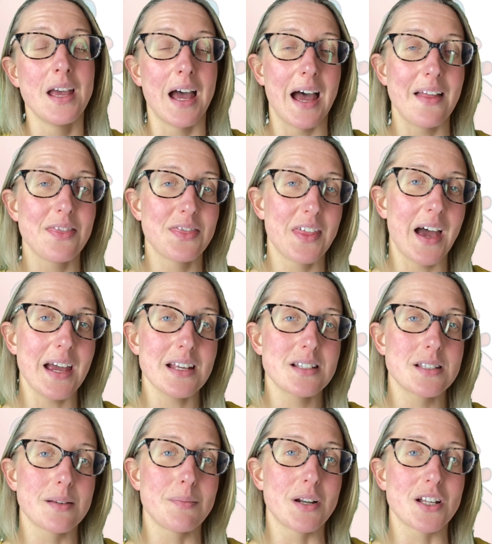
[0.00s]
And that is
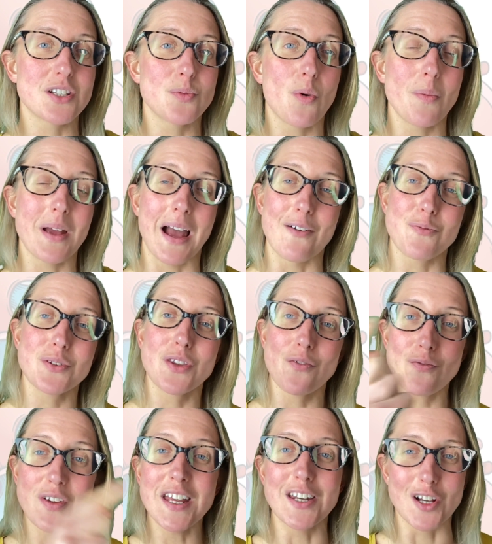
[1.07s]
similar to what we have with the
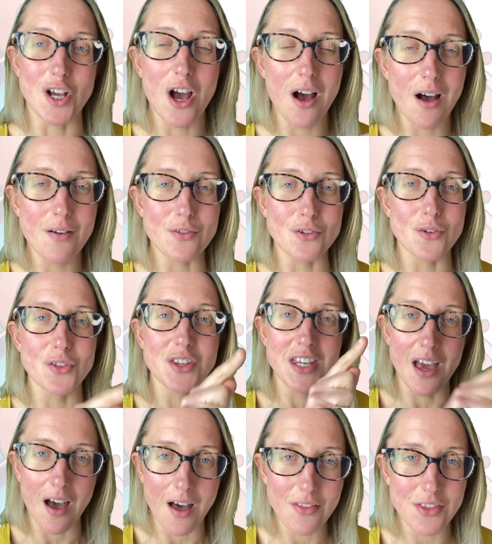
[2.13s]
vena cava on the
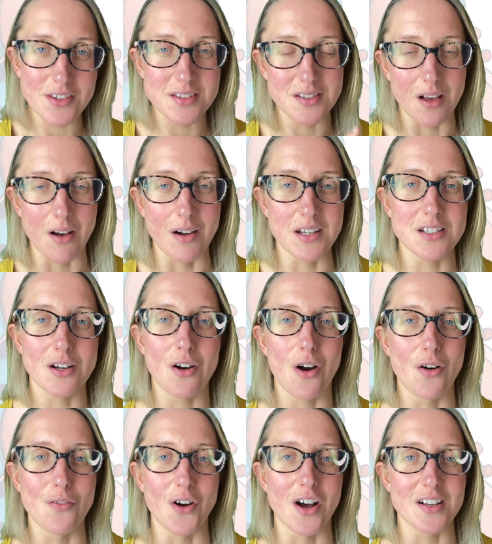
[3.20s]
other side
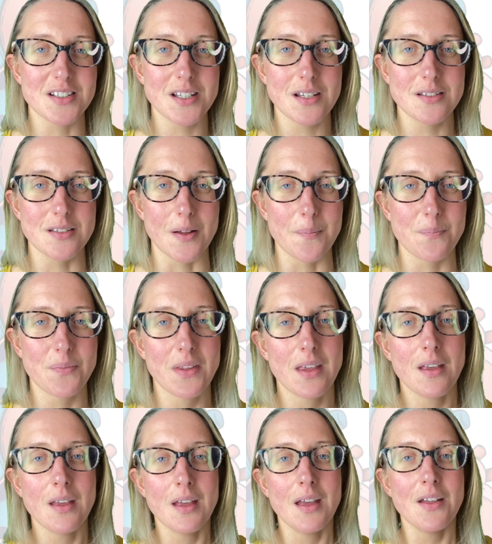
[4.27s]
of our system.
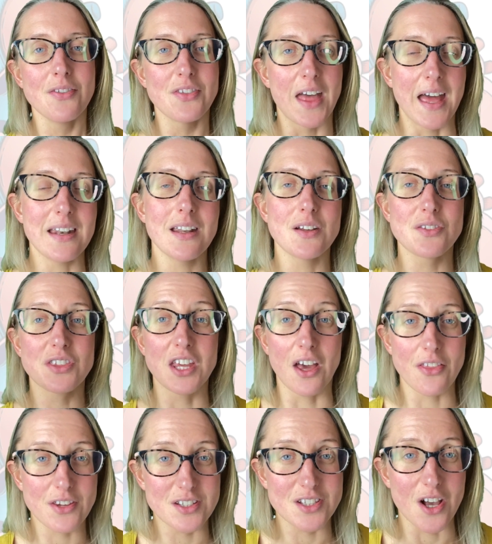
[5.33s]
Then at the
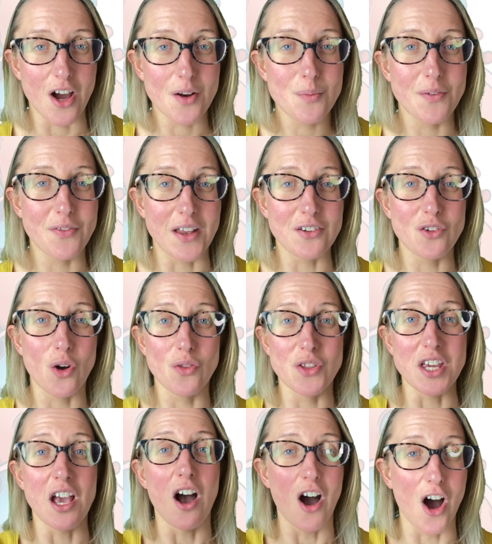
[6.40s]
other side, we've then got
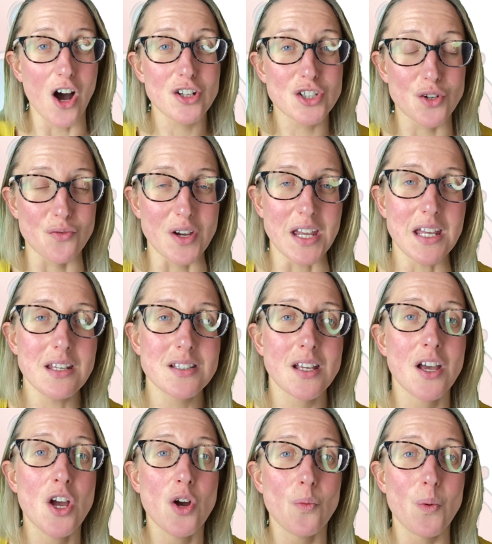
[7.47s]
the arteries,
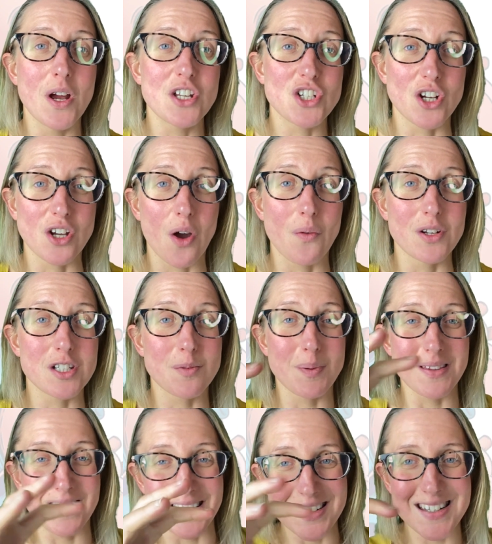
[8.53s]
which are going to be
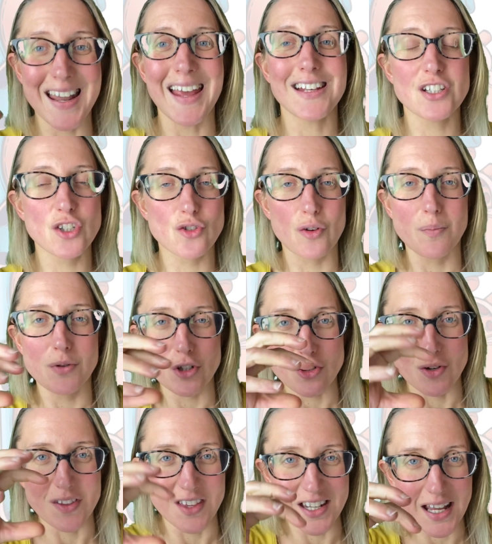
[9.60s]
the next
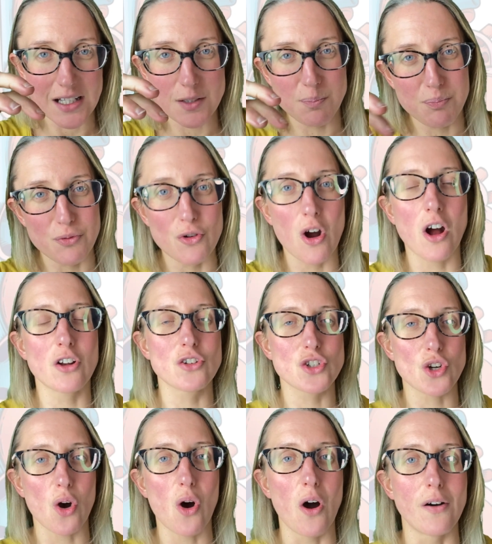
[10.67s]
tributary, the next branch
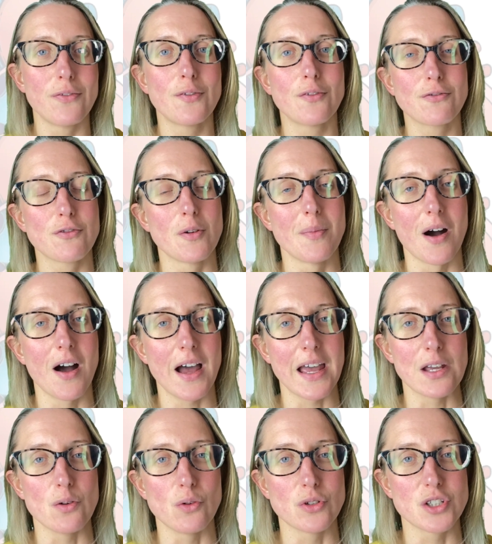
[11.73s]
off from our
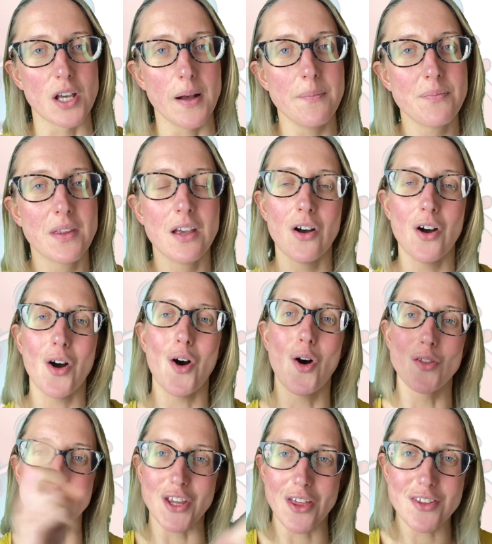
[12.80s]
aorta.
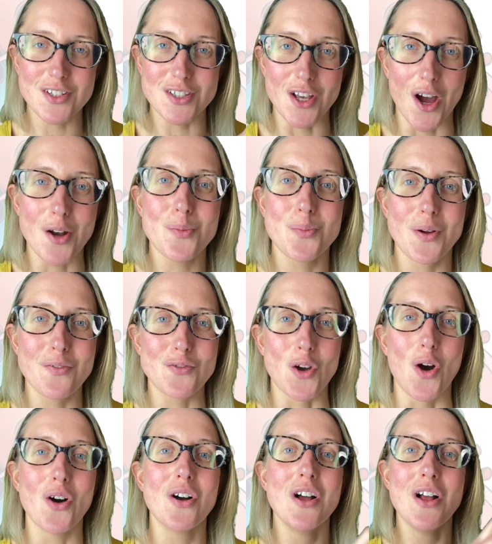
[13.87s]
On the other side, we've
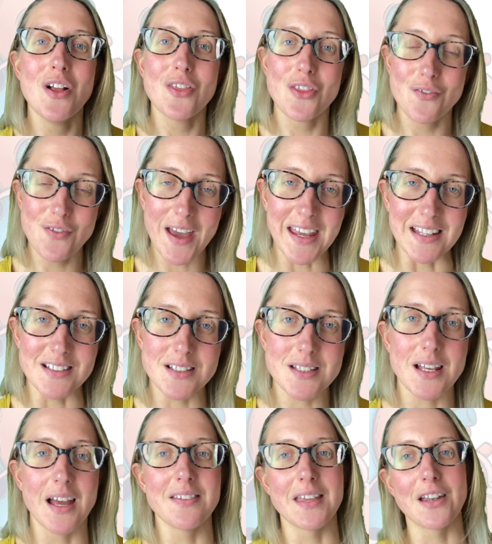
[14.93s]
got the veins,
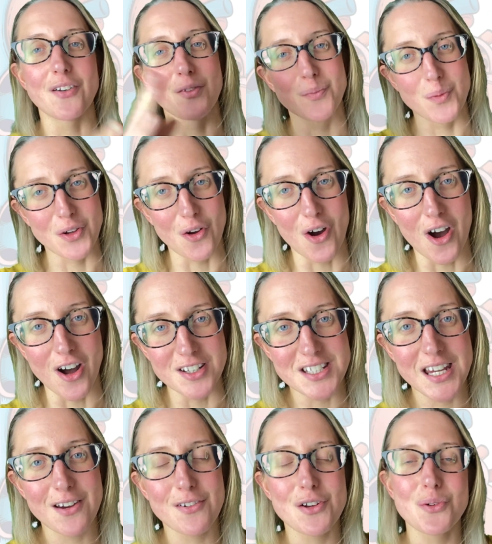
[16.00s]
and then we've got
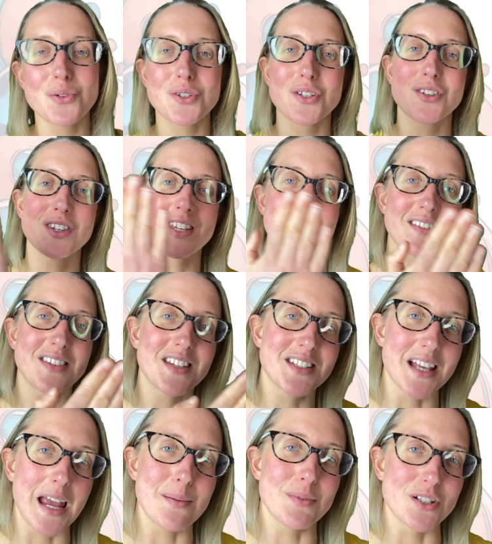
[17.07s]
arterioles, the
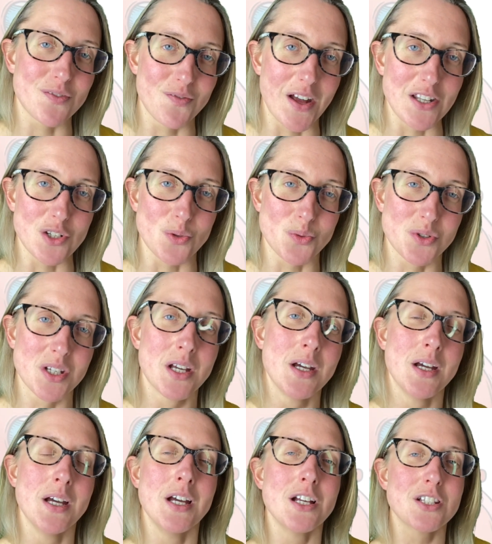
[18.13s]
same as venules.
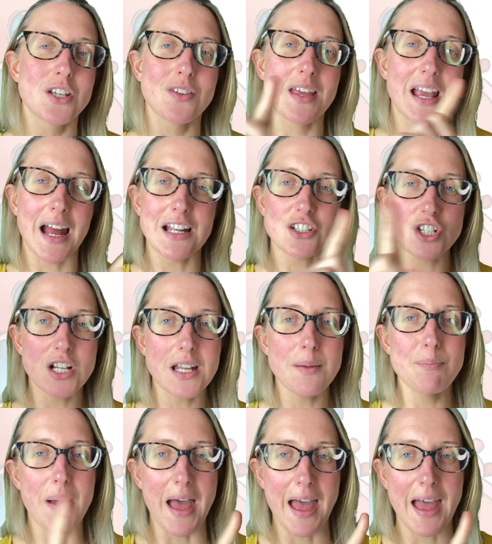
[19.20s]
So they actually
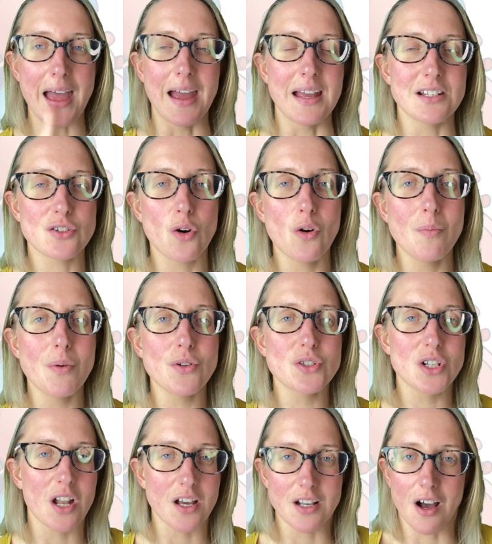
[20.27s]
pair. It's almost
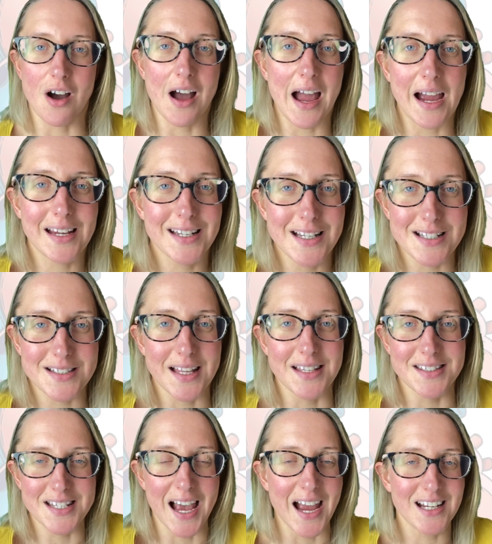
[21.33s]
like our agonist
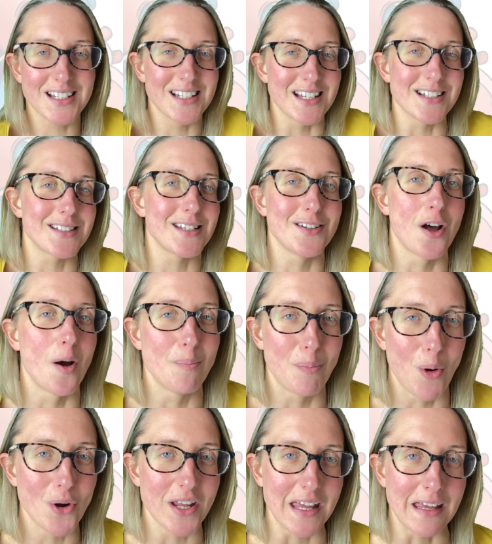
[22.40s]
antagonist in our
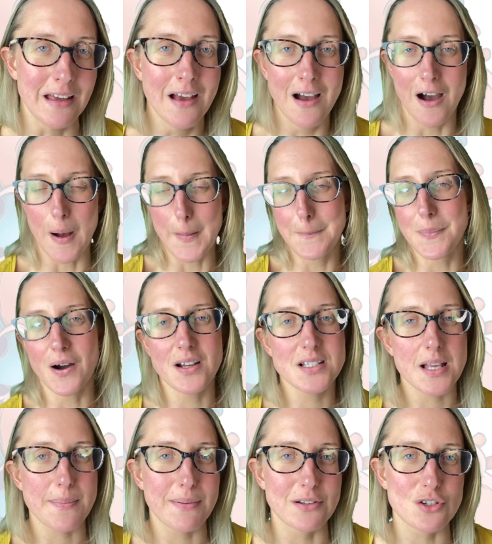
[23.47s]
body, our
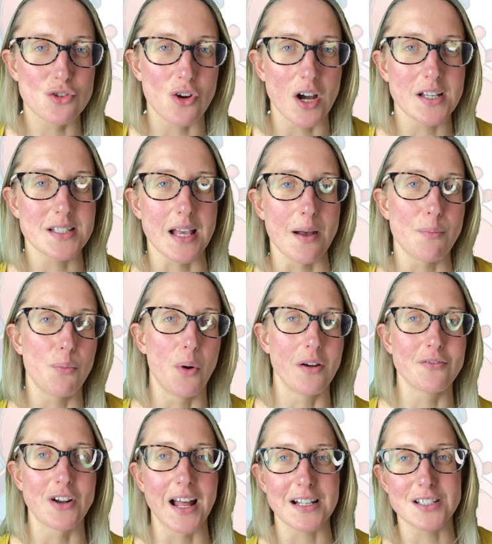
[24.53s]
bicep and tricep. One
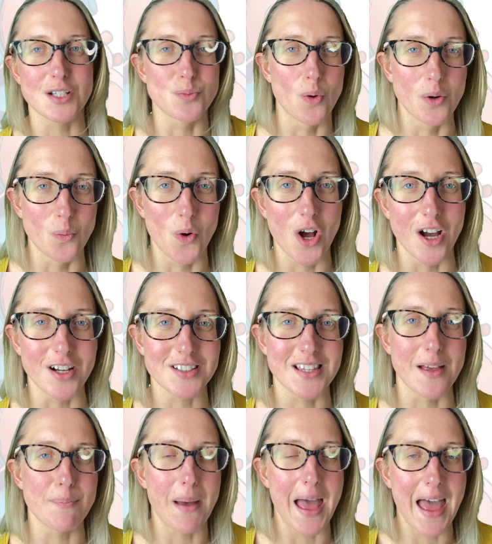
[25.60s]
relaxes, one works.
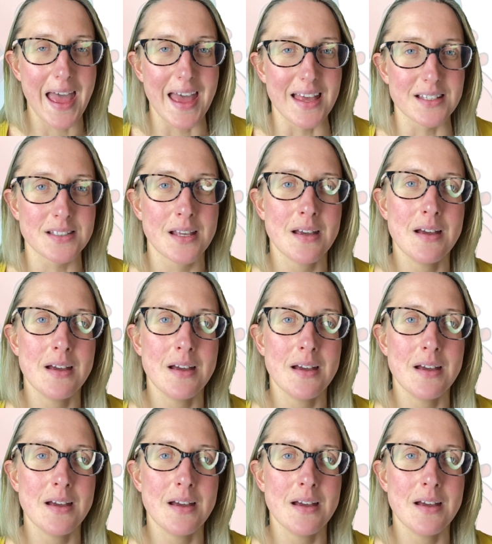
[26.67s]
They're pairs.